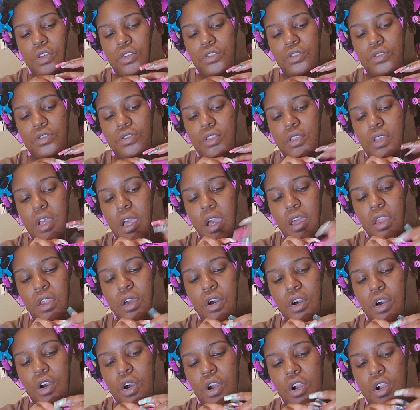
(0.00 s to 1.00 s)
So it's kind of
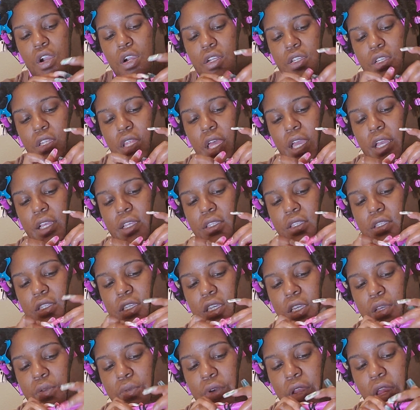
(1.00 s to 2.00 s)
hard to like
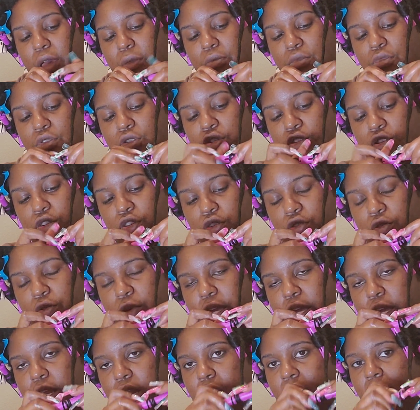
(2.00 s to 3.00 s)
see what I'm
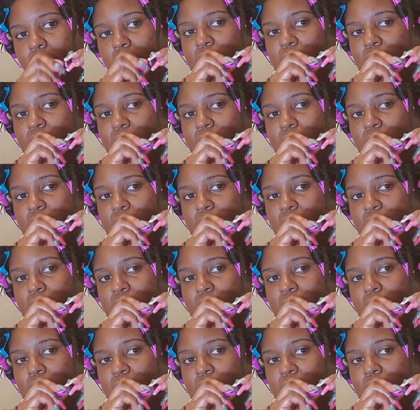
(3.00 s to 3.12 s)
doing.